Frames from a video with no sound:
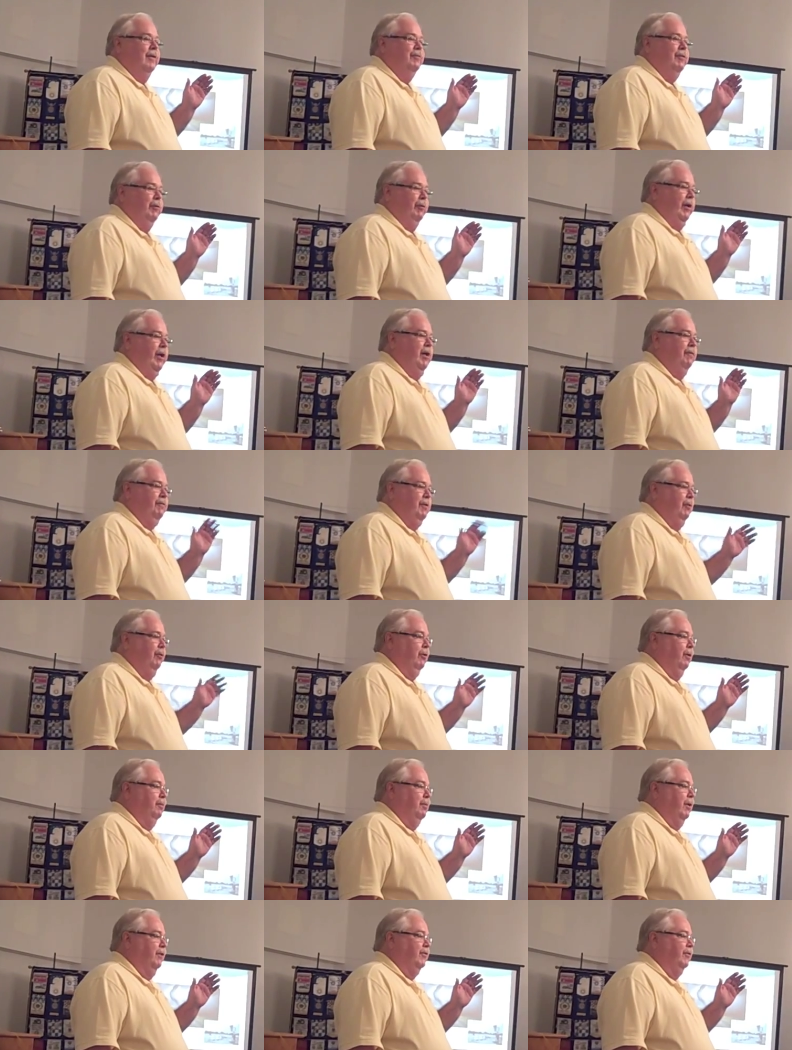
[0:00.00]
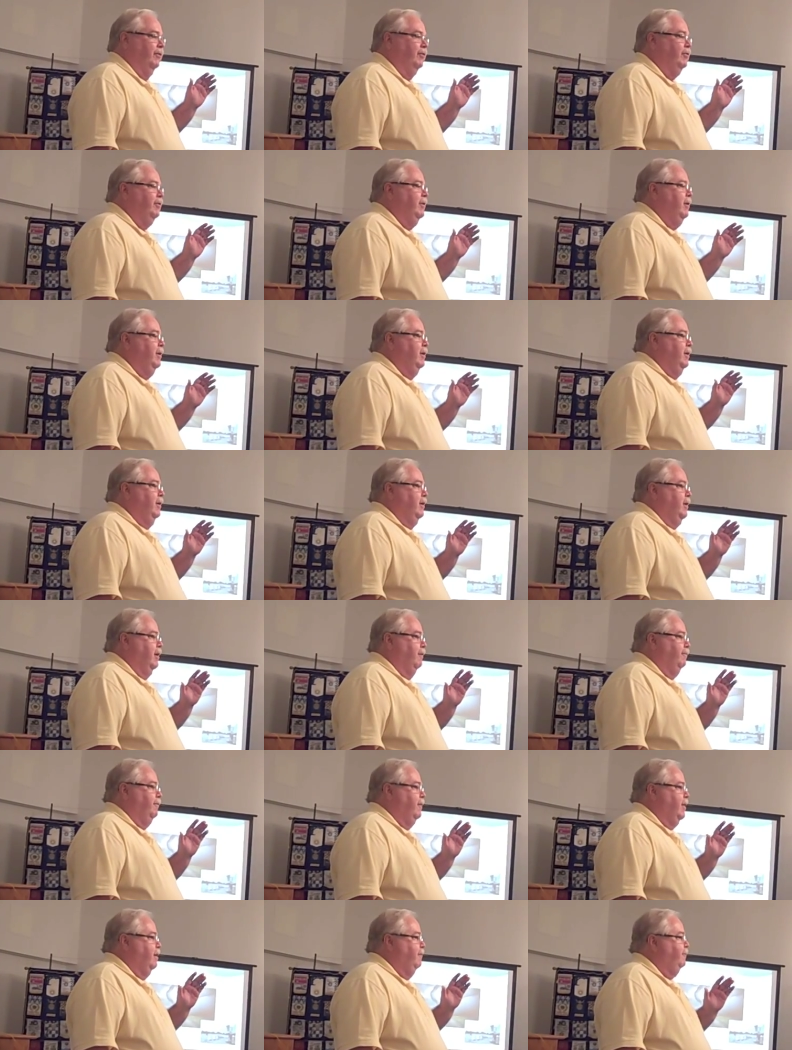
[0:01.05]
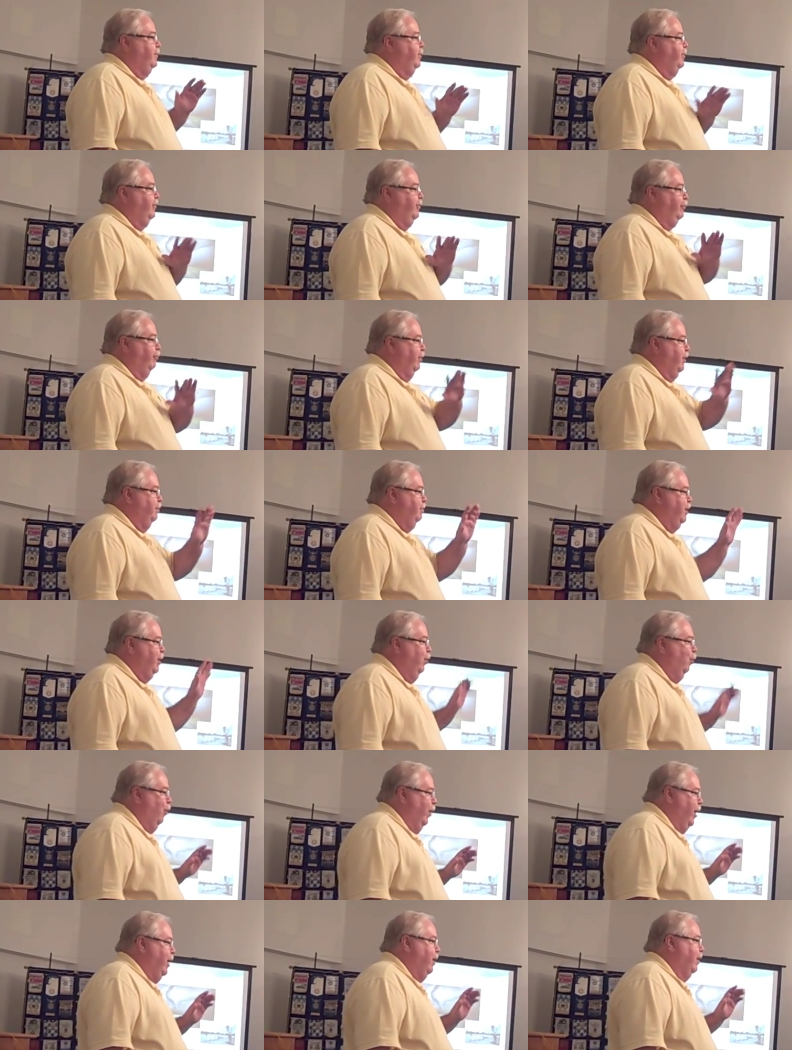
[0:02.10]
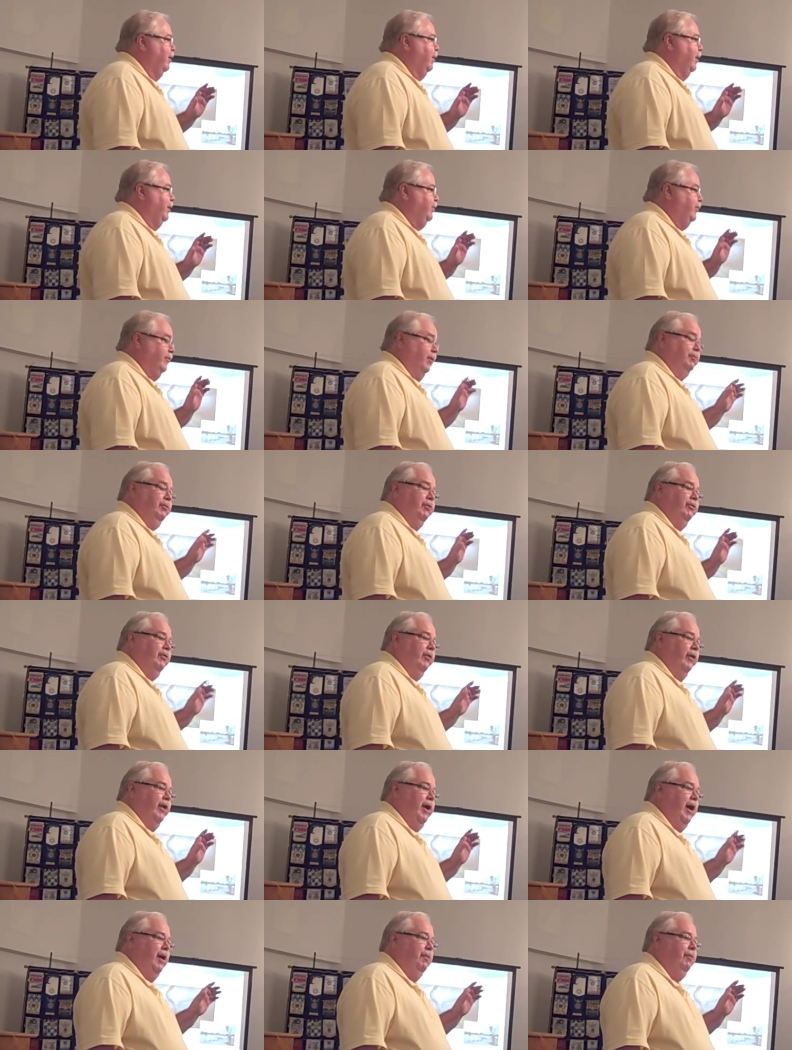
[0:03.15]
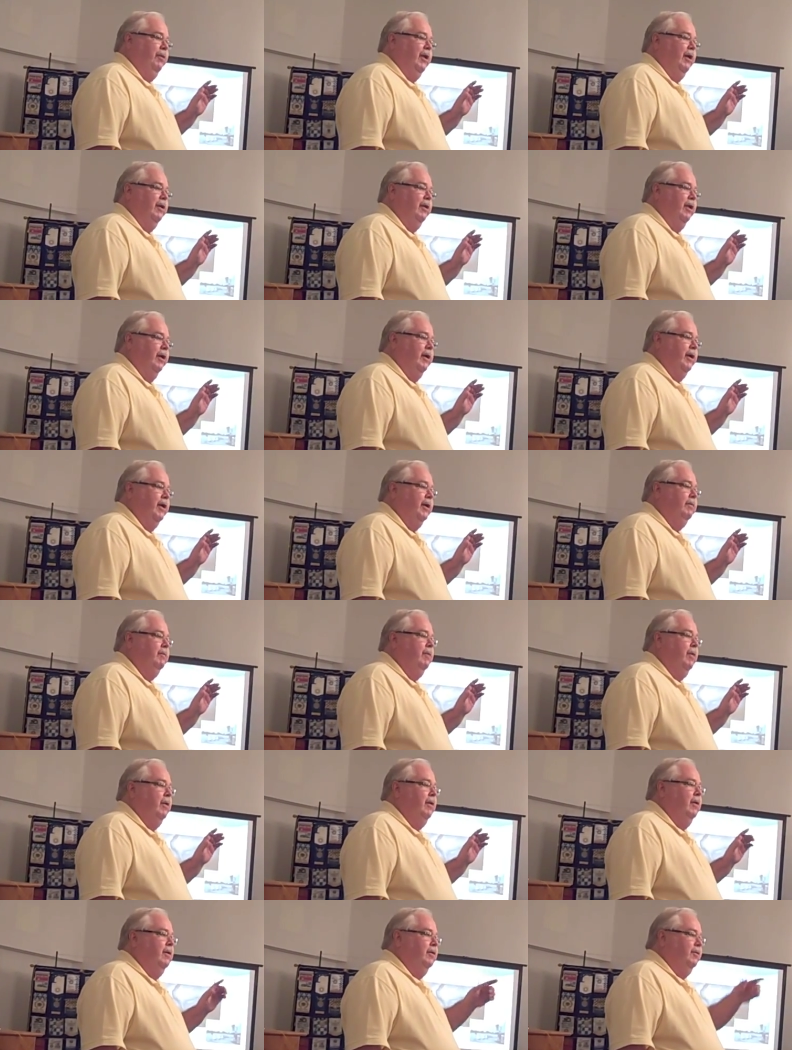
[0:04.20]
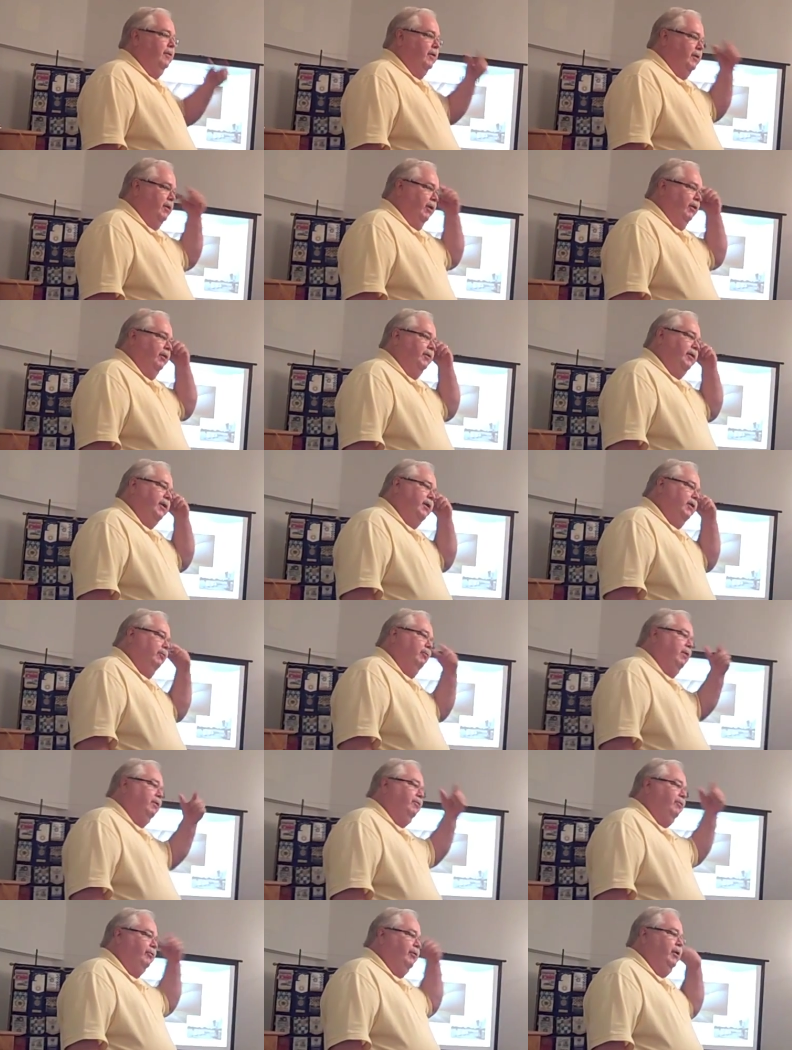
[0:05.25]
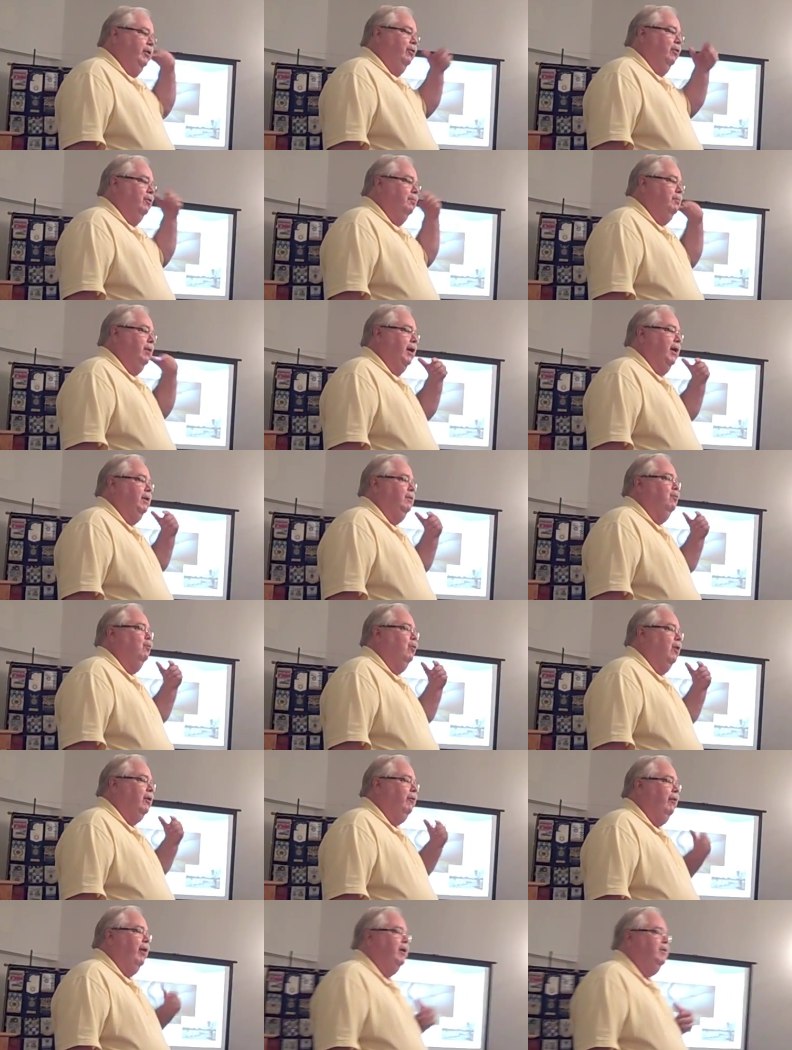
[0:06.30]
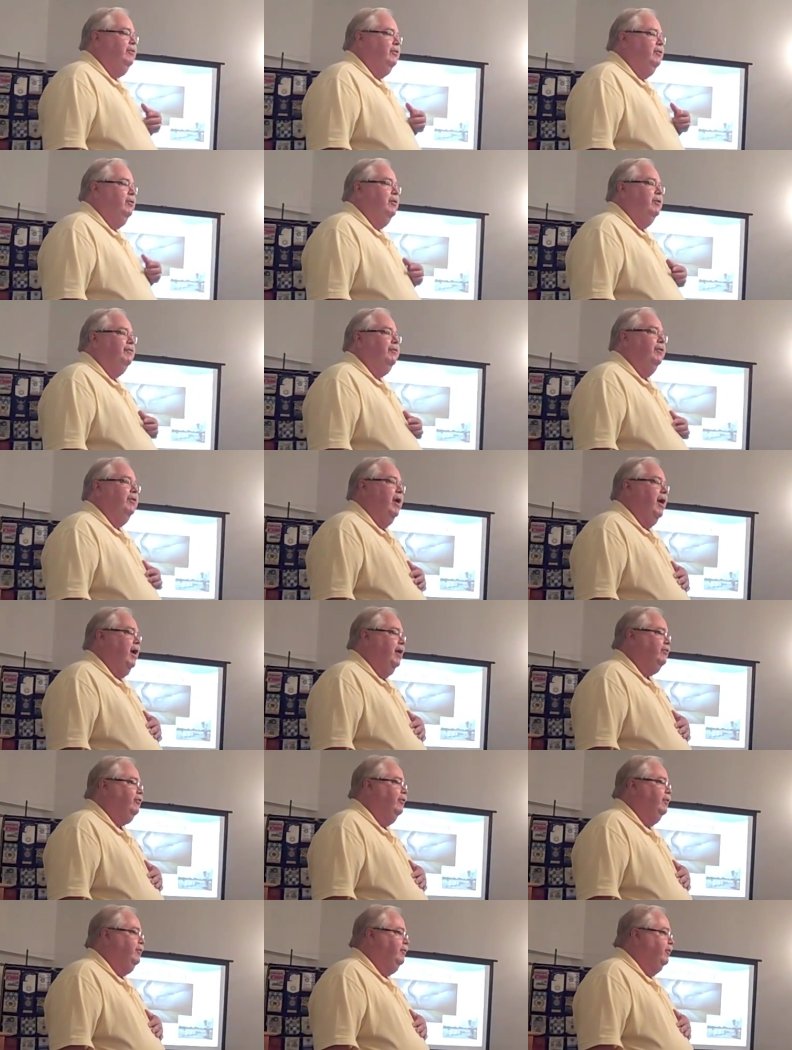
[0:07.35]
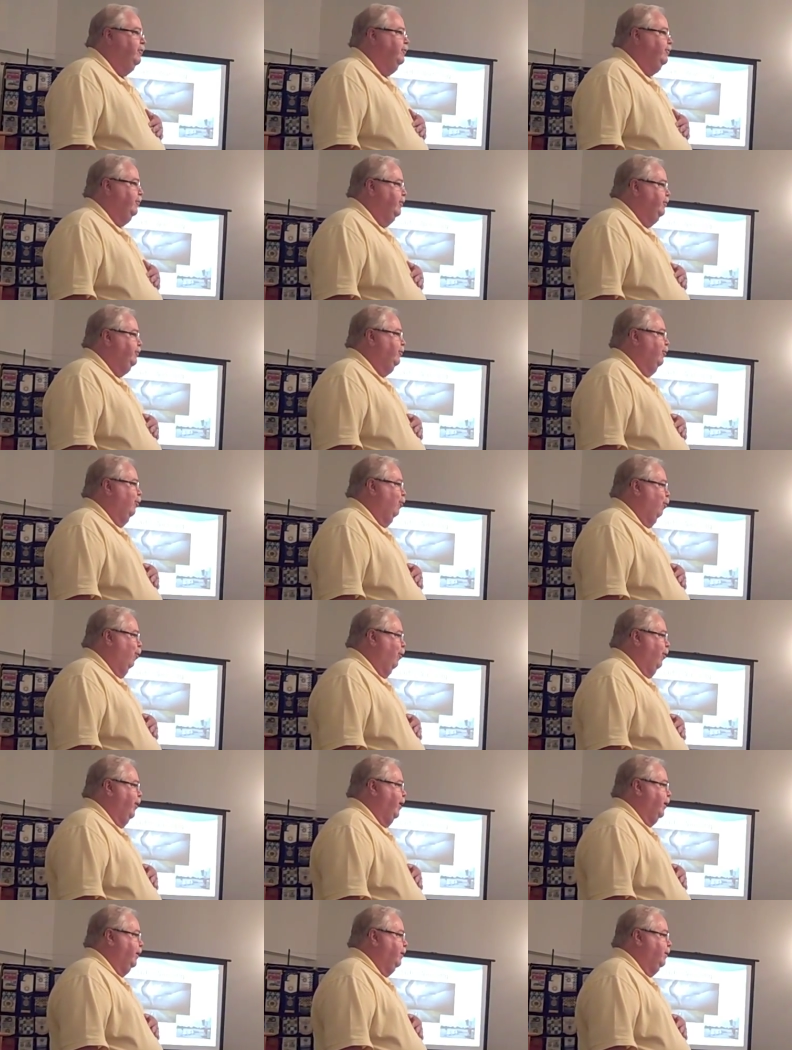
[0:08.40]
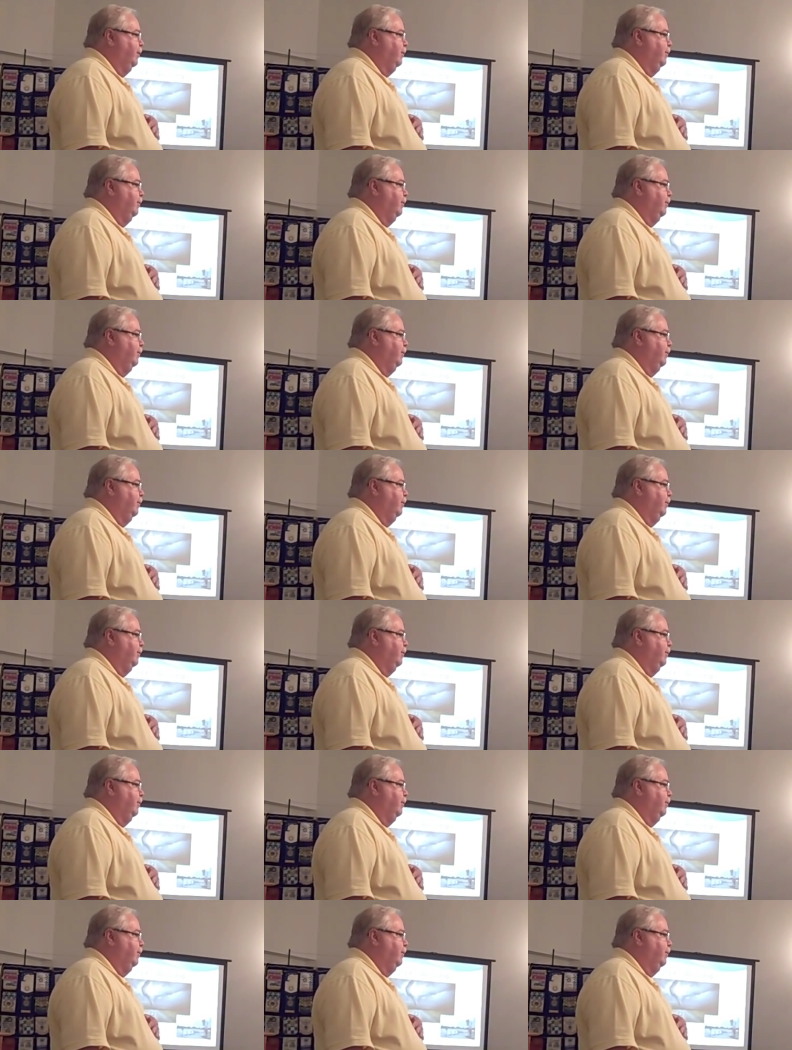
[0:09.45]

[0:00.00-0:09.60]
if you, if you own a business. If, if you just want to be aware that something's going to happen that day, then you need to run through your own mind, what do I do if it actually turns into a warning?